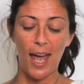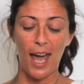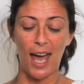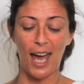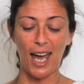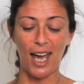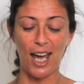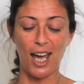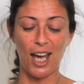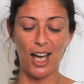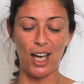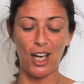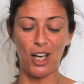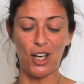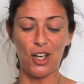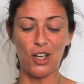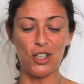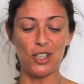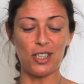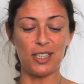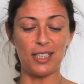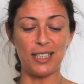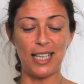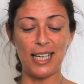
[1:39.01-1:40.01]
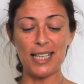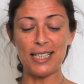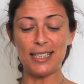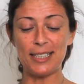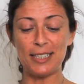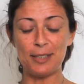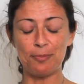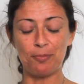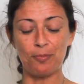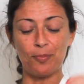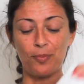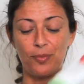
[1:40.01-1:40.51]
I use
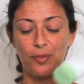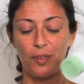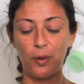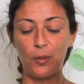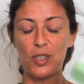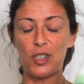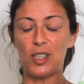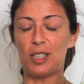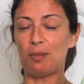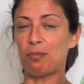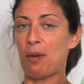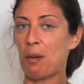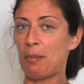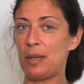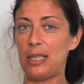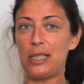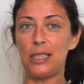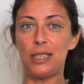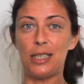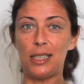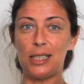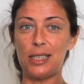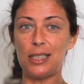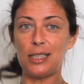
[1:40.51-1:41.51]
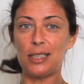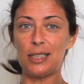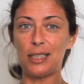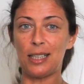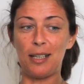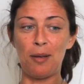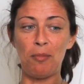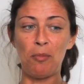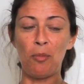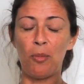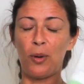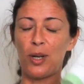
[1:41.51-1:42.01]
this, which is my maintenance
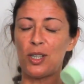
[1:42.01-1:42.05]
cream,